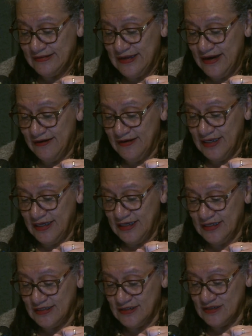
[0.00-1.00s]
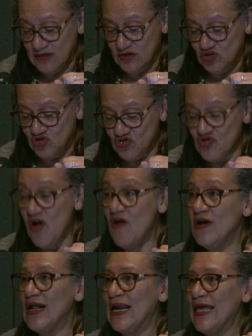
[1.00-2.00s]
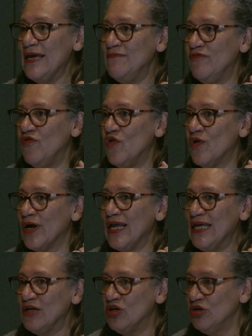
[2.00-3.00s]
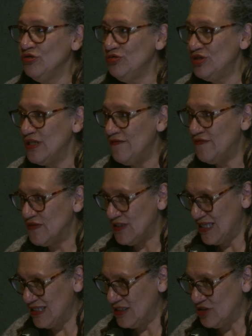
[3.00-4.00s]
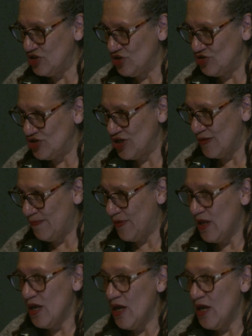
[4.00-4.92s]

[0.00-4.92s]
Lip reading: There is a strong claim for inclusive citizenship.